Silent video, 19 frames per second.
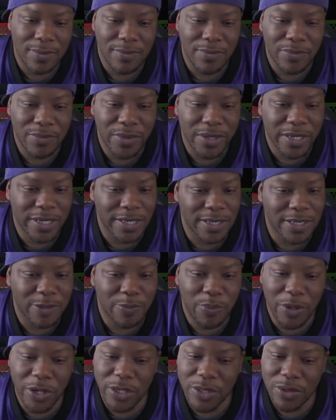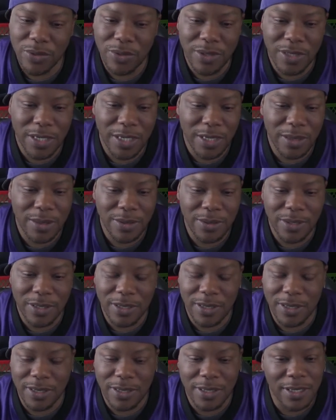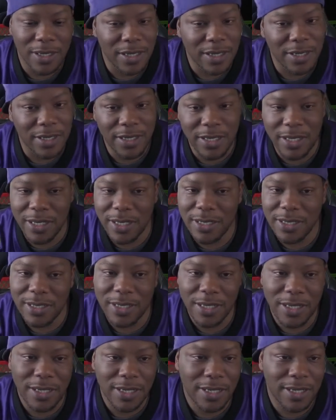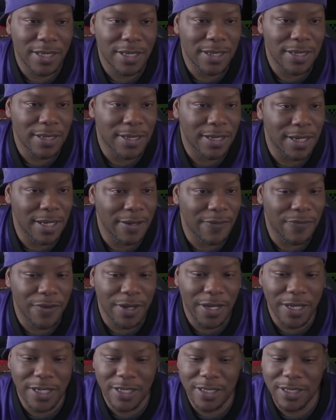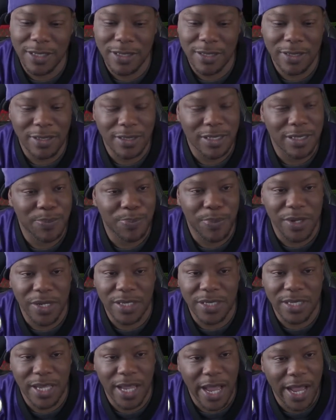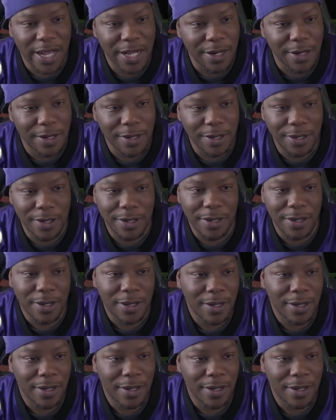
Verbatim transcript: But special team, Justin Tucker did his thing. Defense, spectacular.